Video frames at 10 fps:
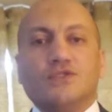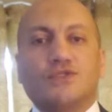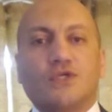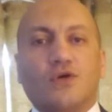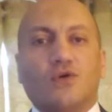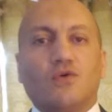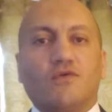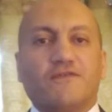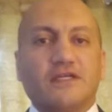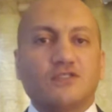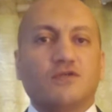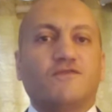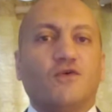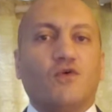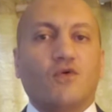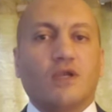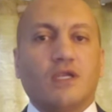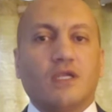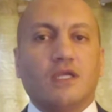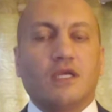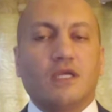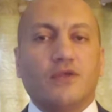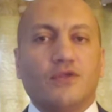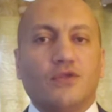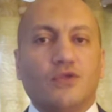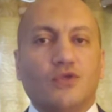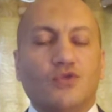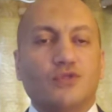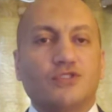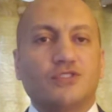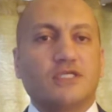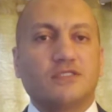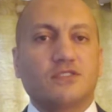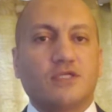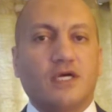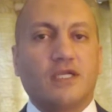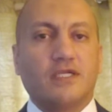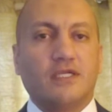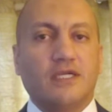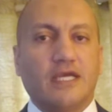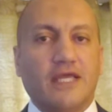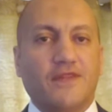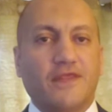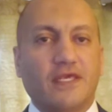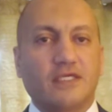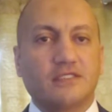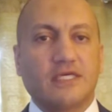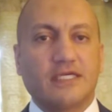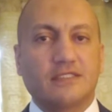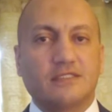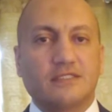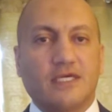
So first of all, you don't just run and think that